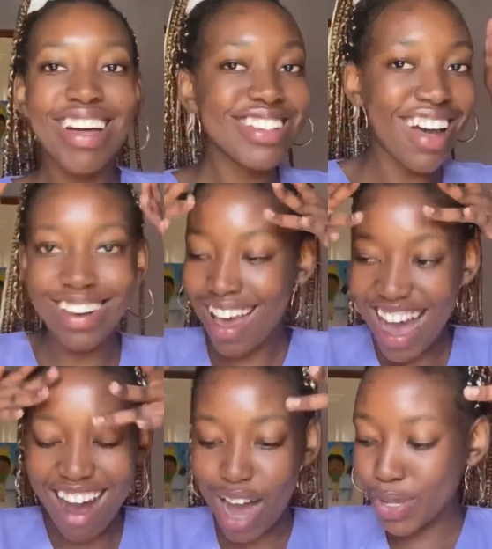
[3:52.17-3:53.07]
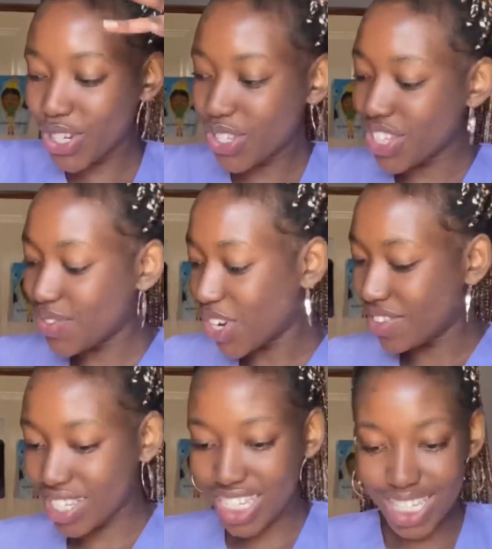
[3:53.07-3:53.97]
Hassan, I'm going to do this
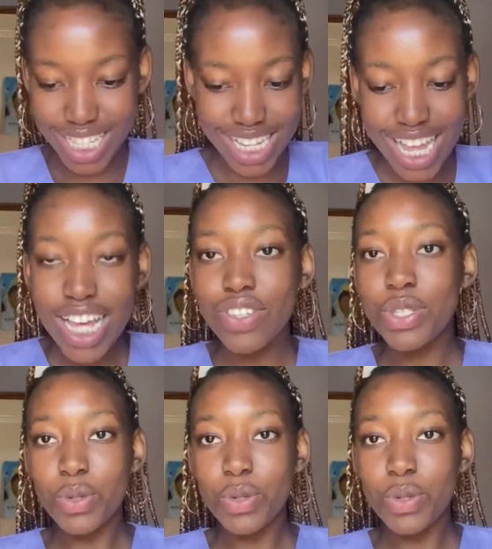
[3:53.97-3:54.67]
first, just do